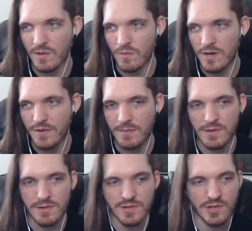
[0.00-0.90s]
of her
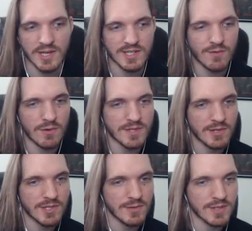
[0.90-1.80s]
moves transforms her
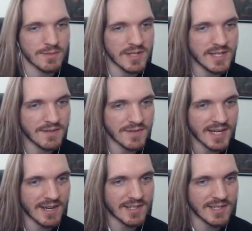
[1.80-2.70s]
into a completely different
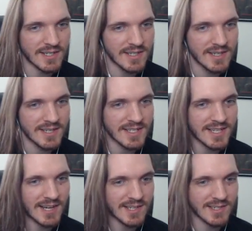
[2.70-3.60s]
character. This
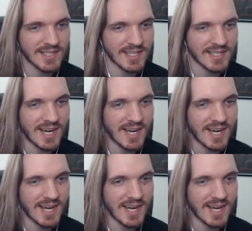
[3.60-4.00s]
character is like top